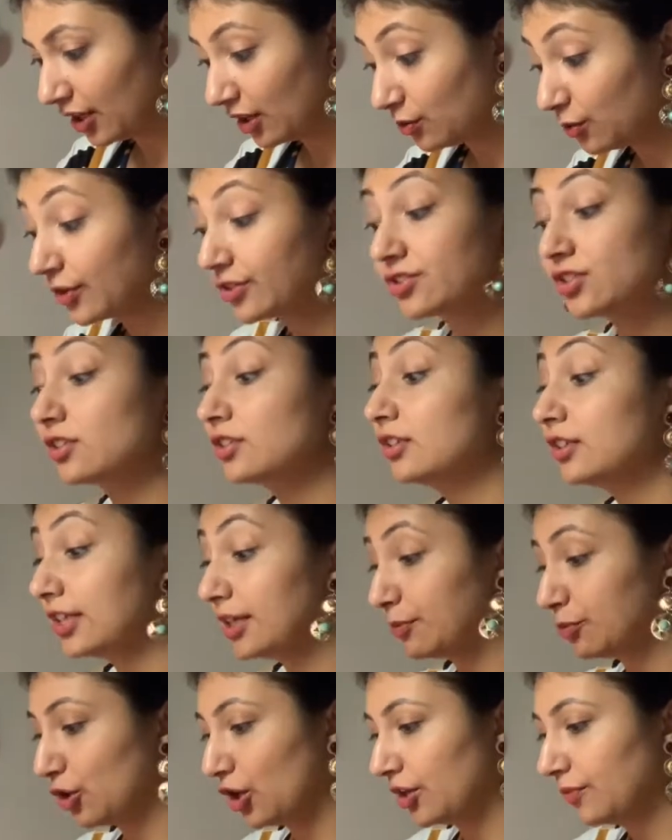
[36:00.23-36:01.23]
Aquarius,
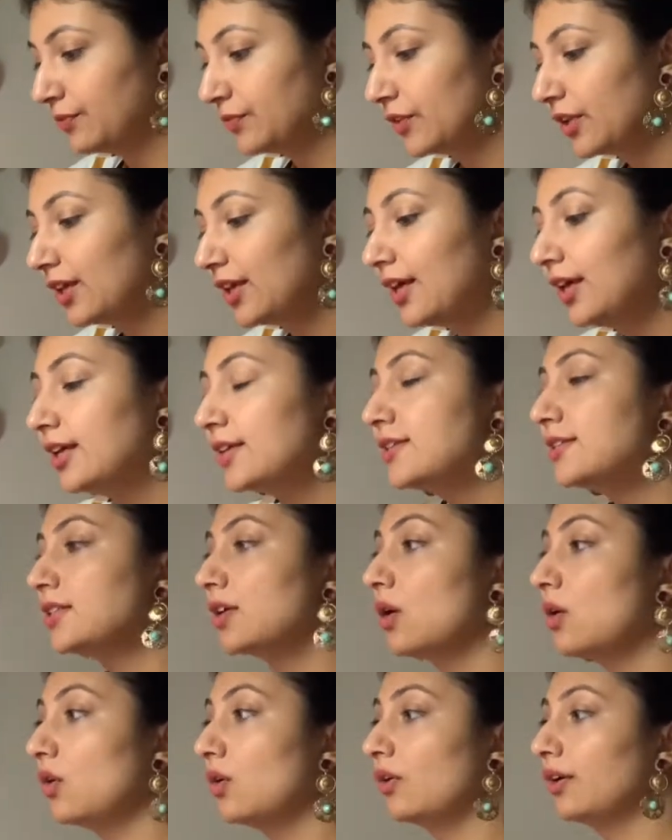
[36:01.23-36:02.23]
Libra.
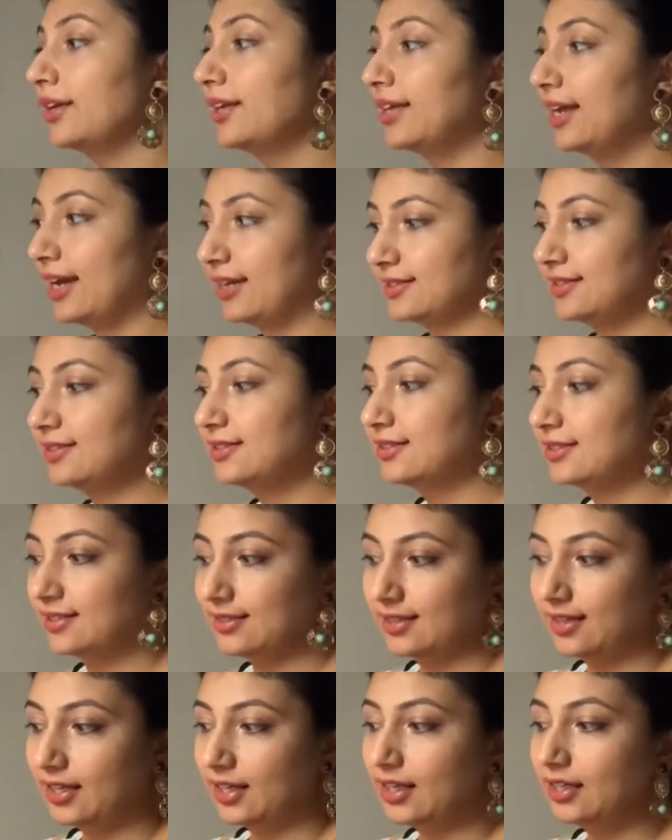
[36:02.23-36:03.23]
So yes,
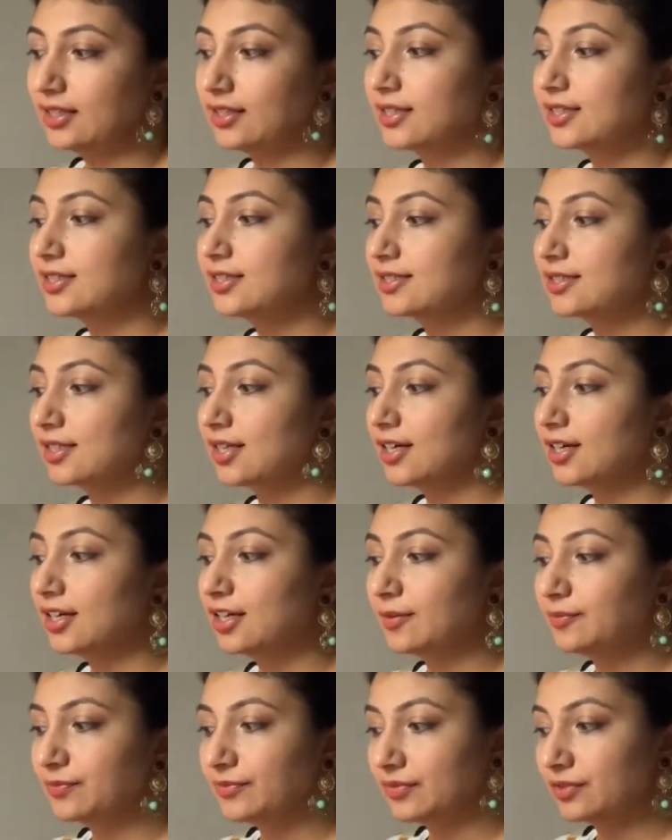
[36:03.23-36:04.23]
in this
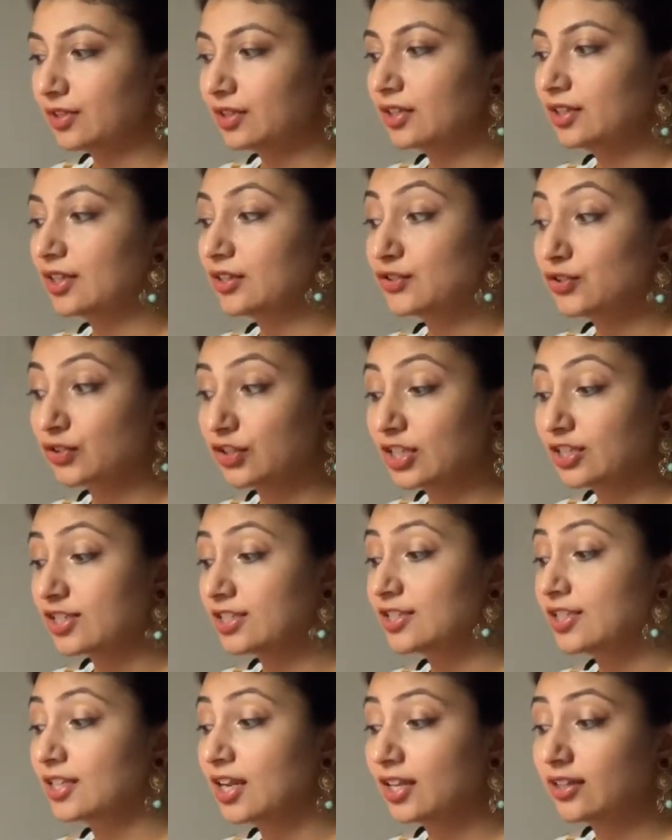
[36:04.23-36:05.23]
so this is
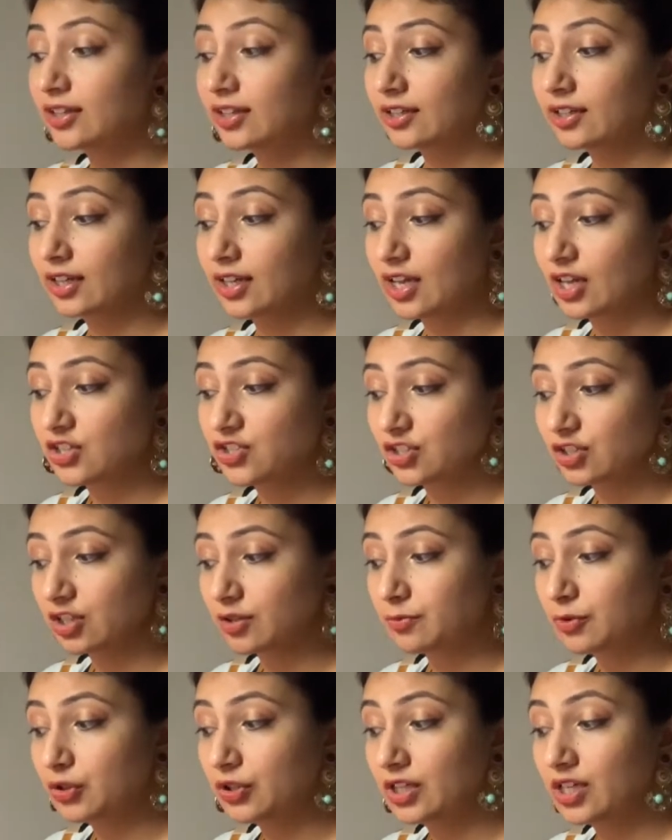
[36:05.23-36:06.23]
another indication.
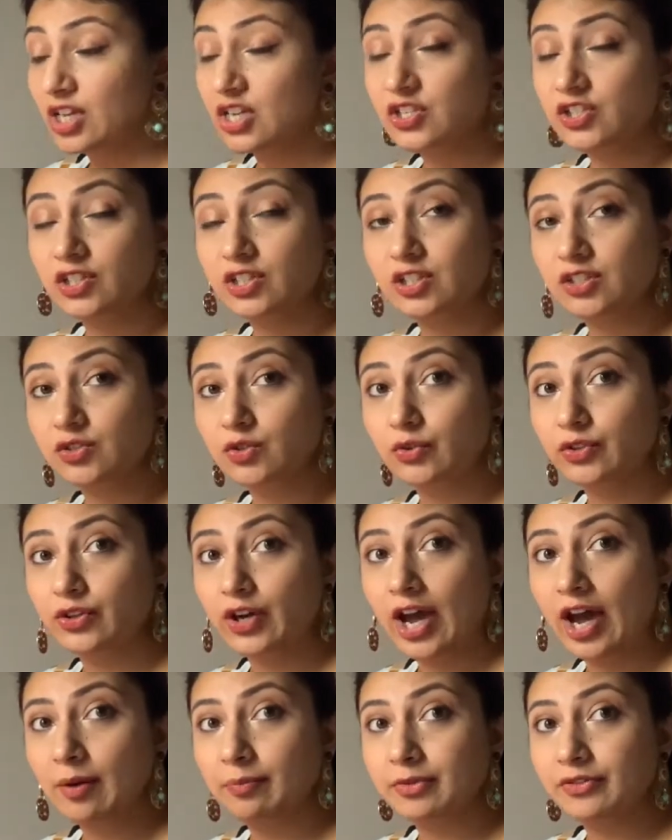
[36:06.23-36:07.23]
Communication is going to
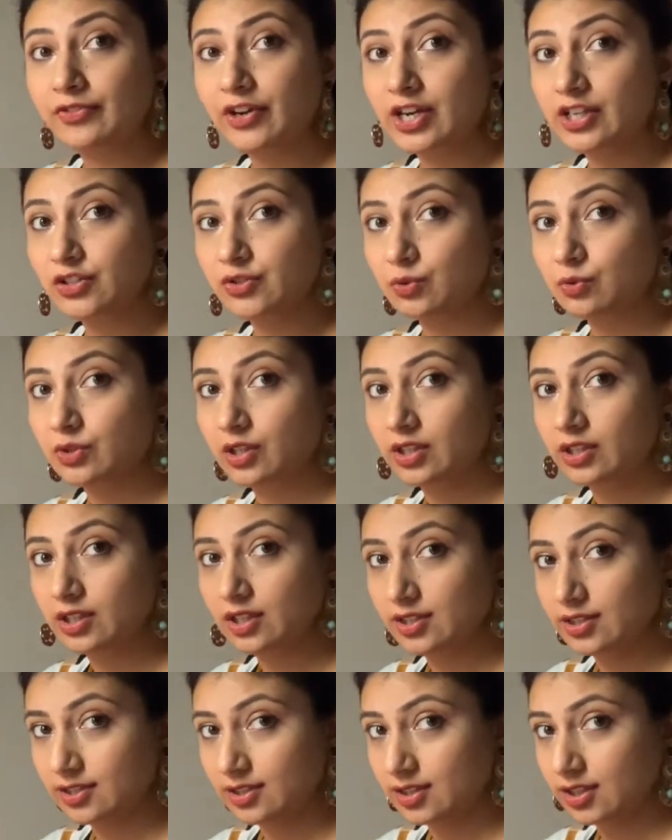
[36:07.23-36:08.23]
happen very soon in
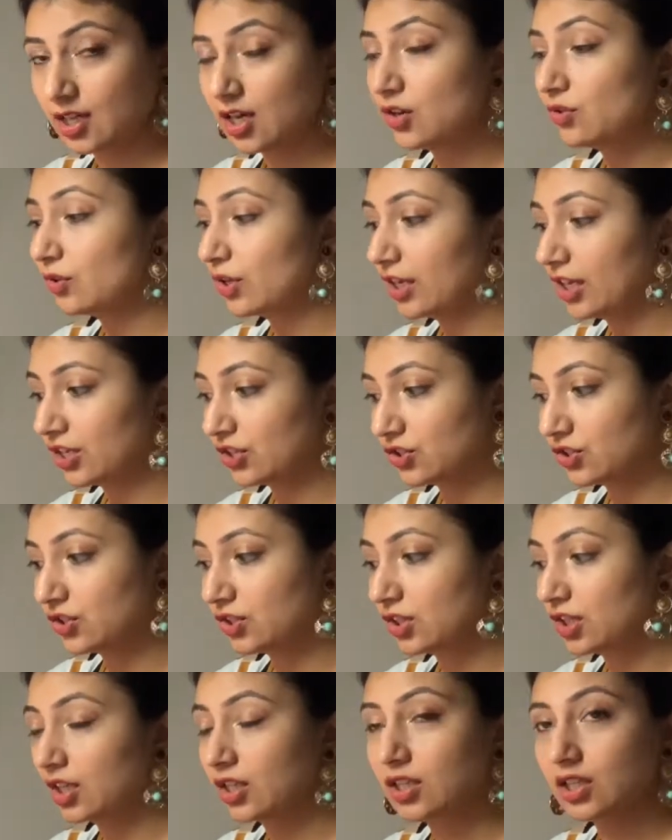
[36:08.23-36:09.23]
this
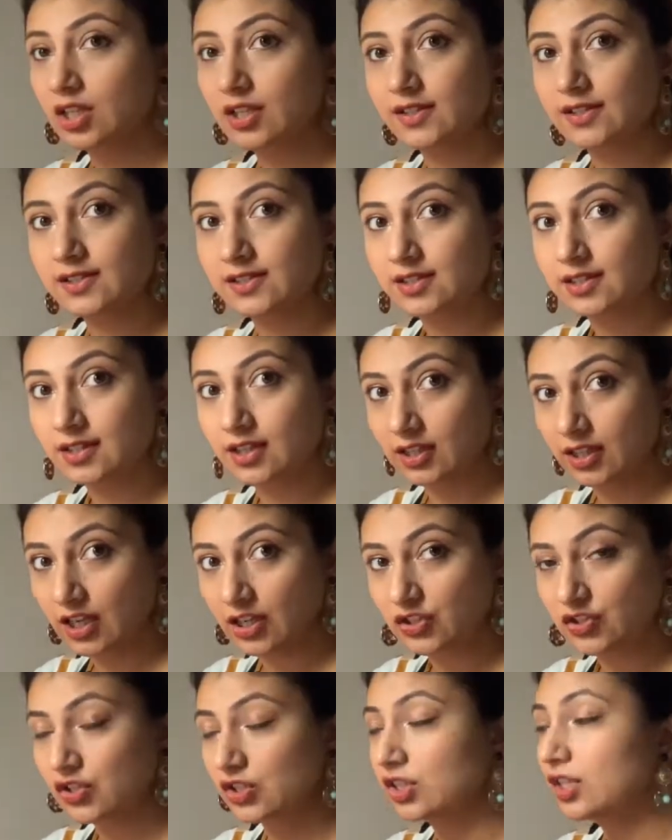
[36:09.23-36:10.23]
relation, in this
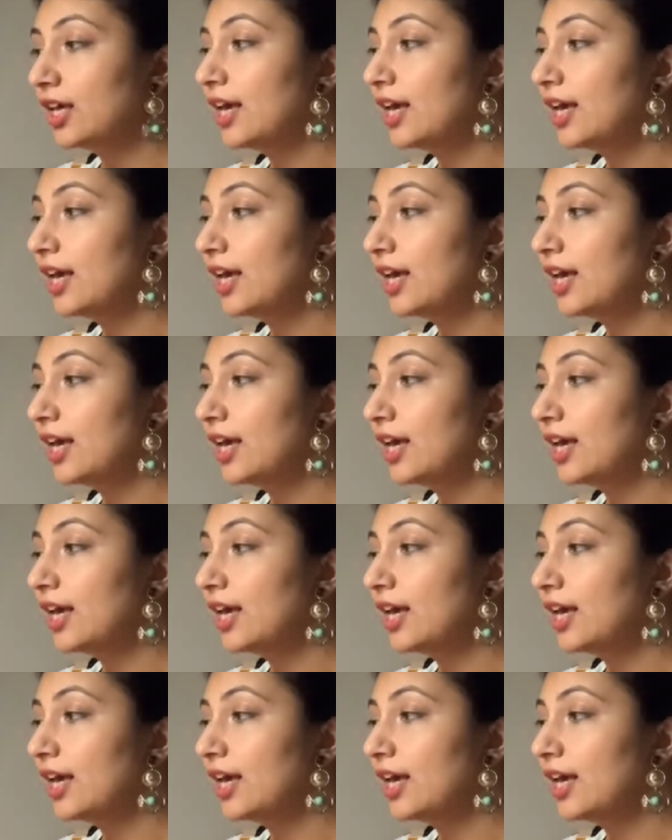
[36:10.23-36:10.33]
connection.